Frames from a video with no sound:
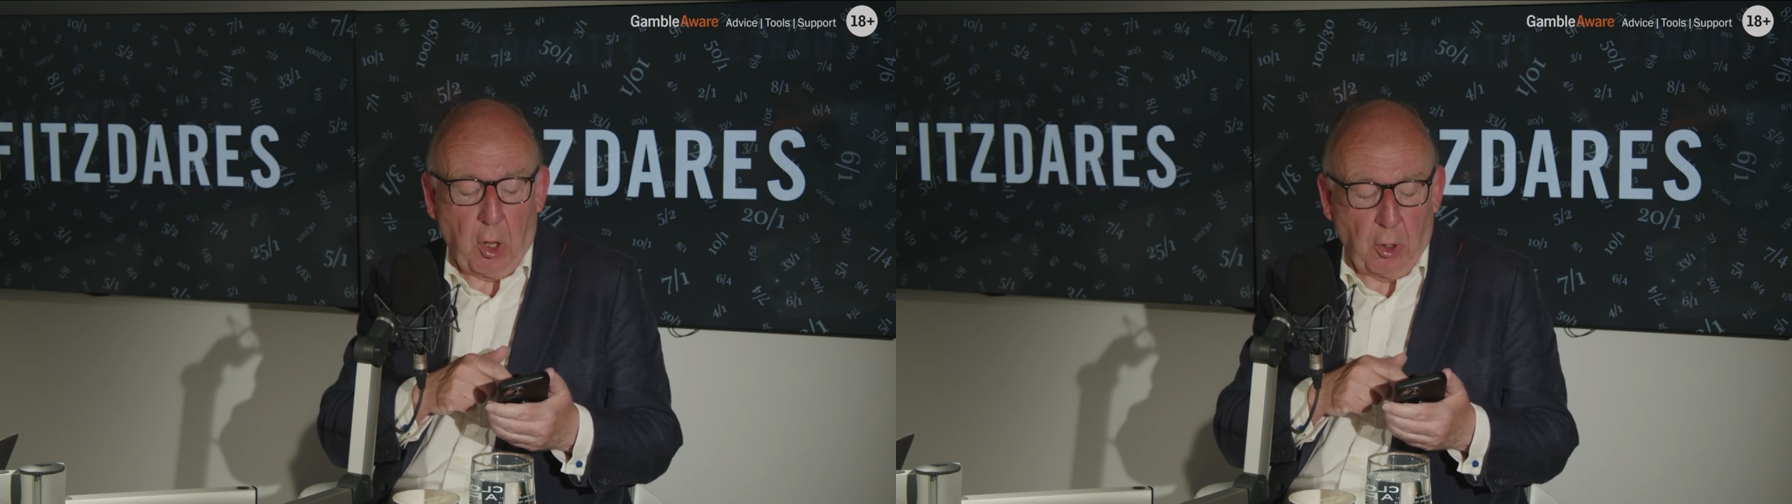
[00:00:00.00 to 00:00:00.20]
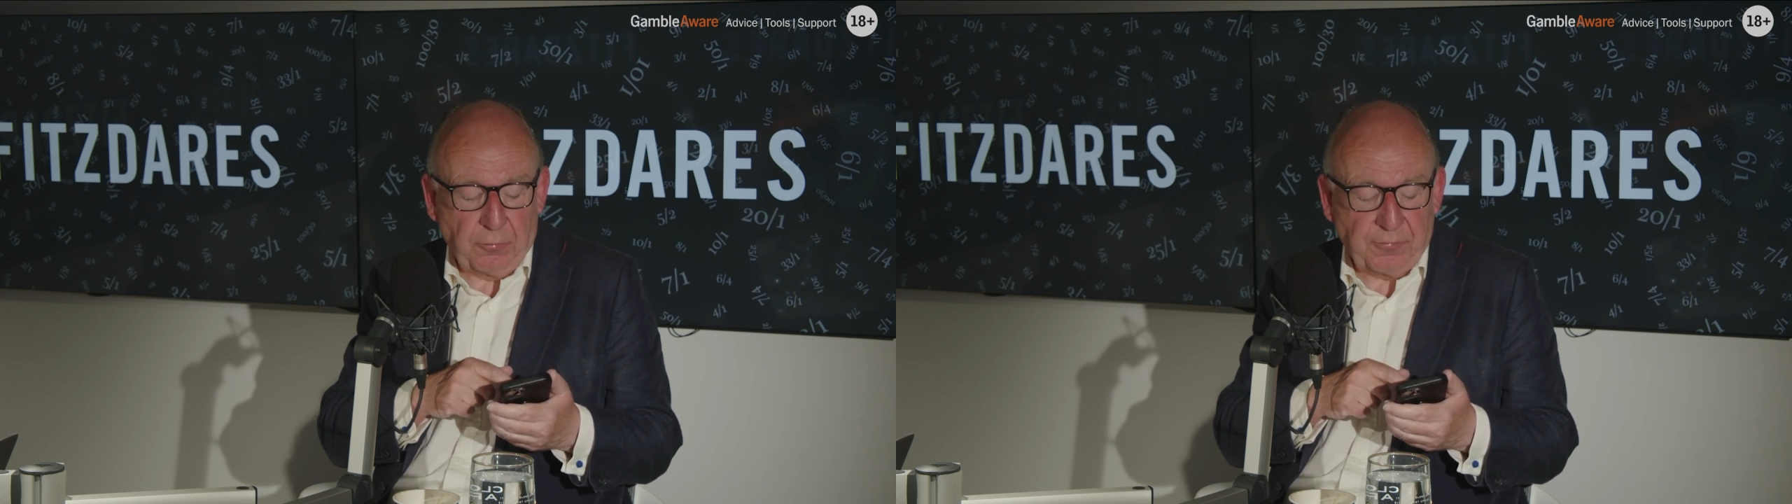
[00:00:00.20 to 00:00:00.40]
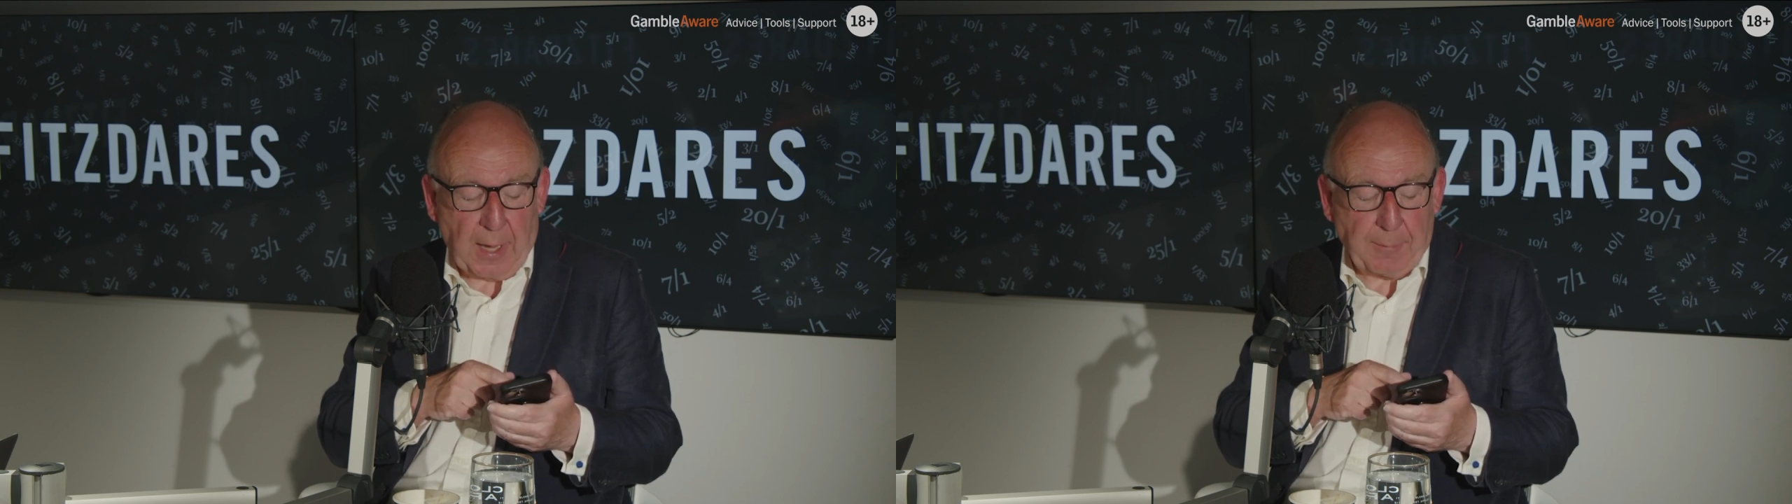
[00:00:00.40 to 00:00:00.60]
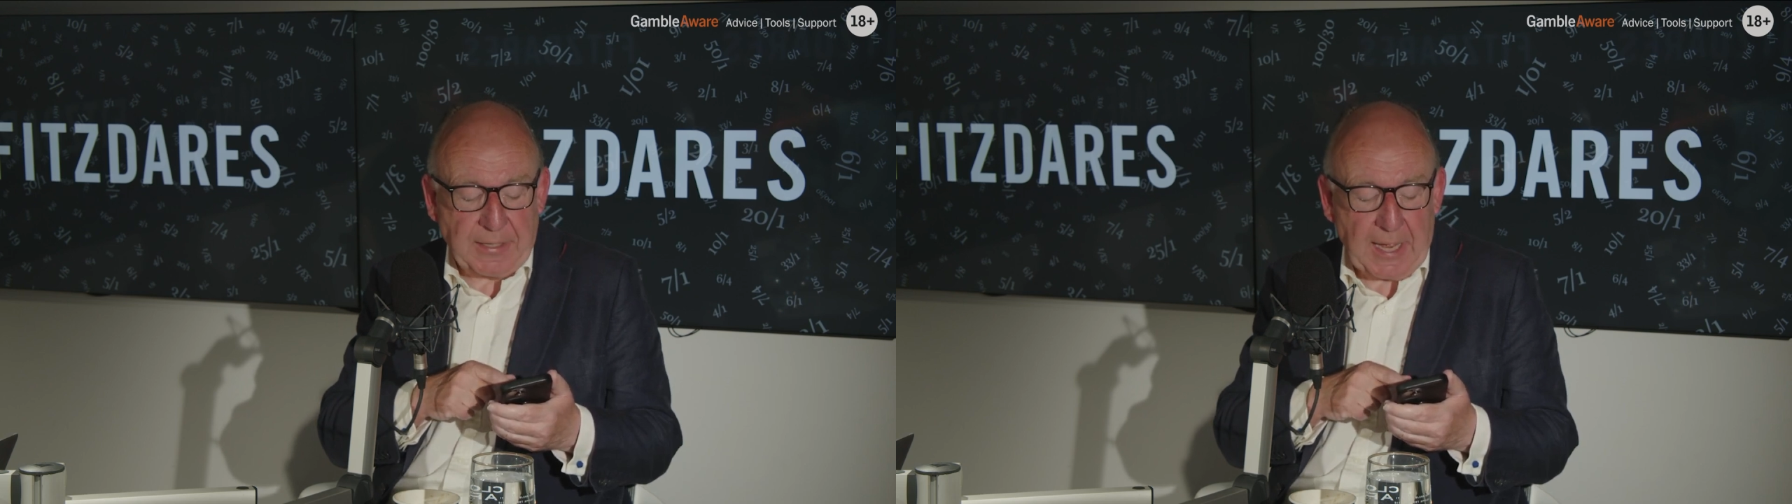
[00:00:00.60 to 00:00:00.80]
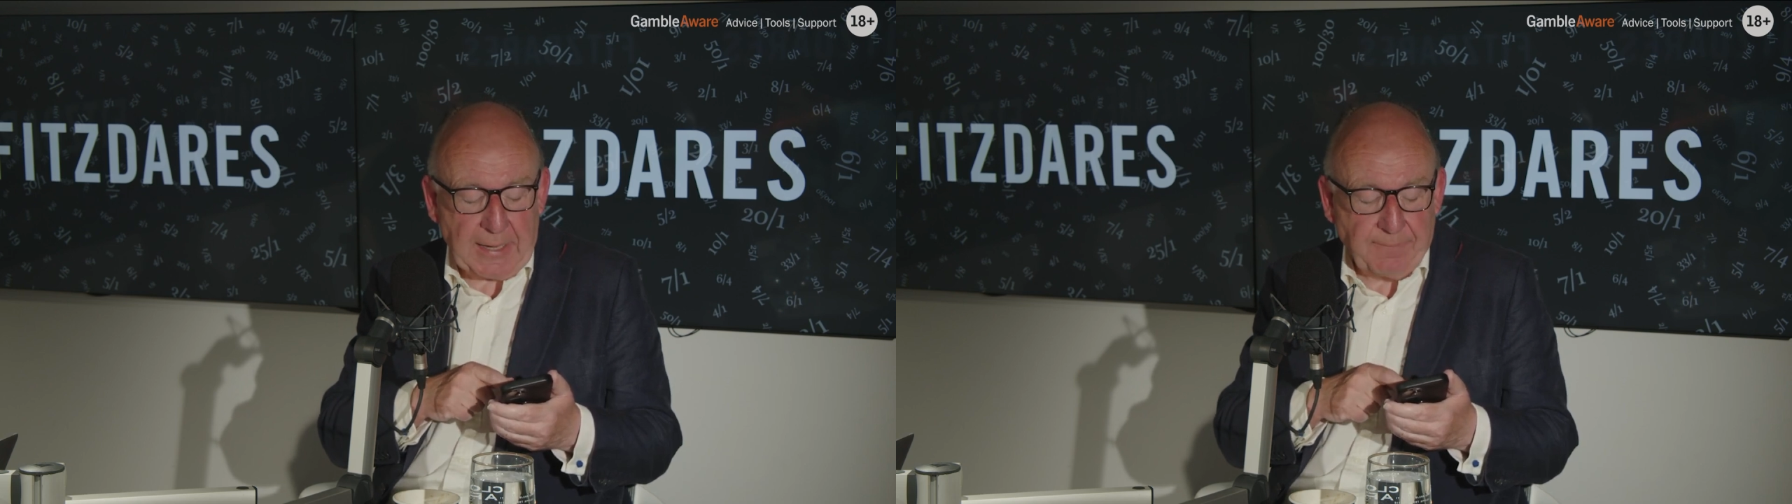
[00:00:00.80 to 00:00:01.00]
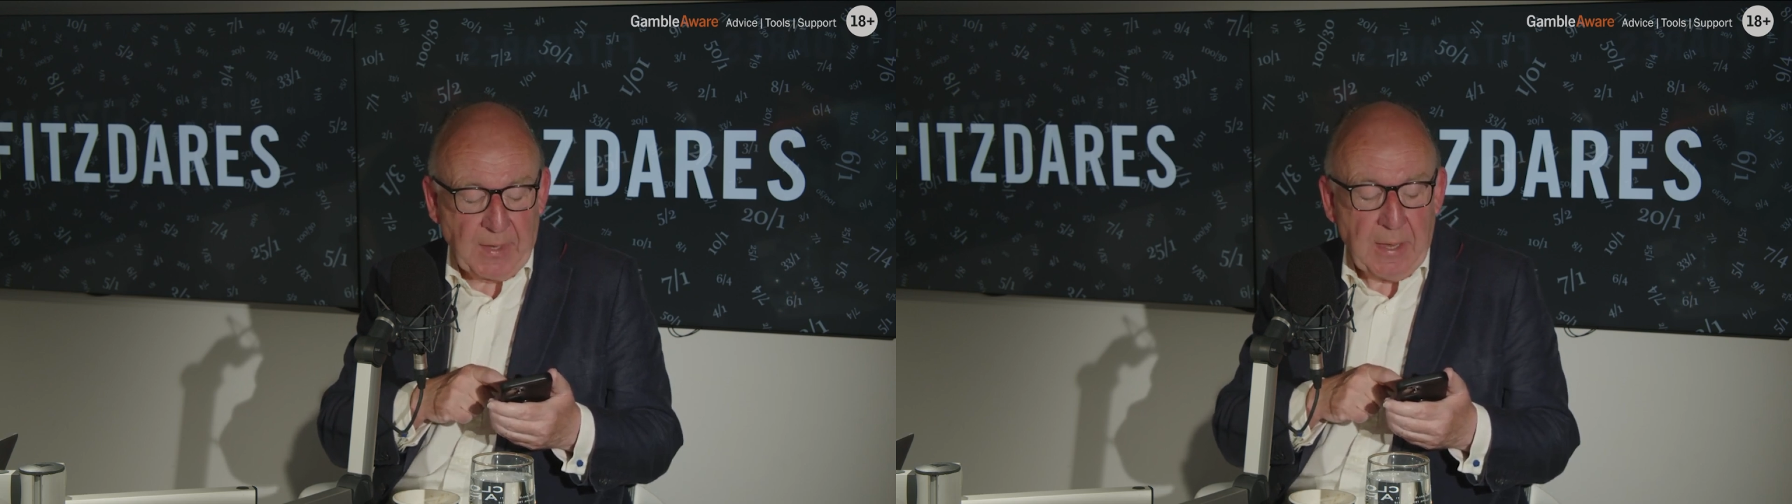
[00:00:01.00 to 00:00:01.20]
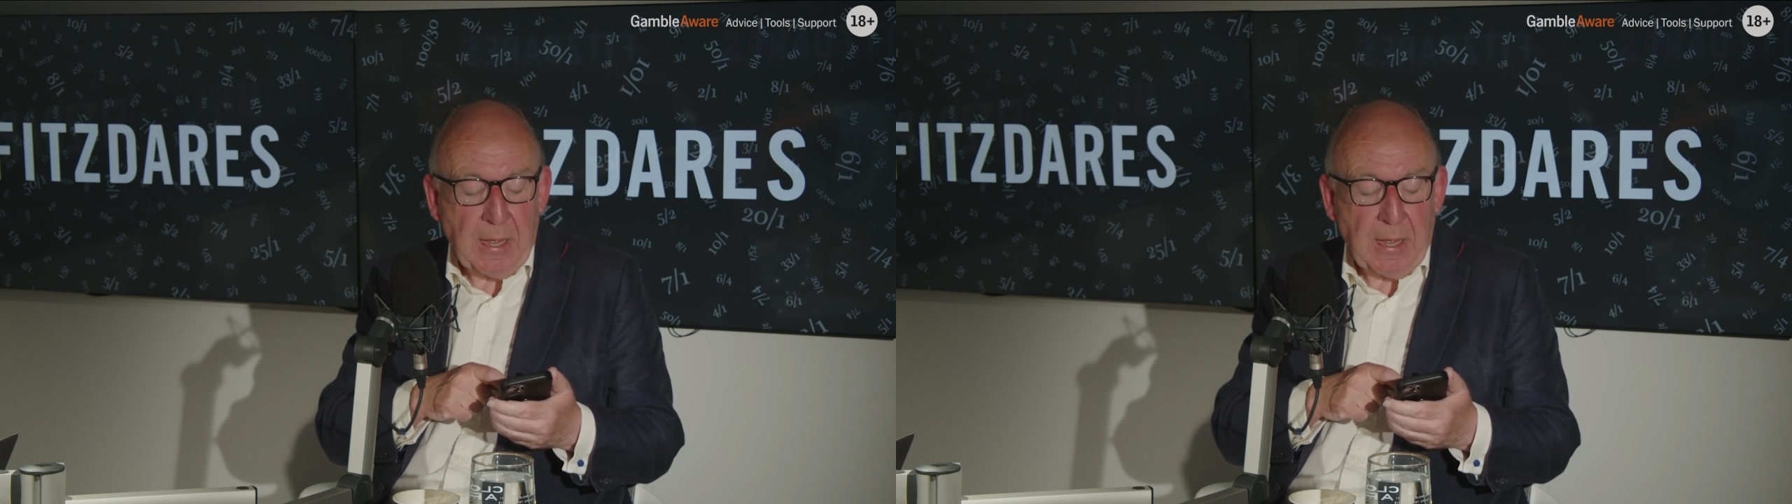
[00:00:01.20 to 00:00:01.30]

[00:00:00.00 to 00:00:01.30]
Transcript: on Derby Day.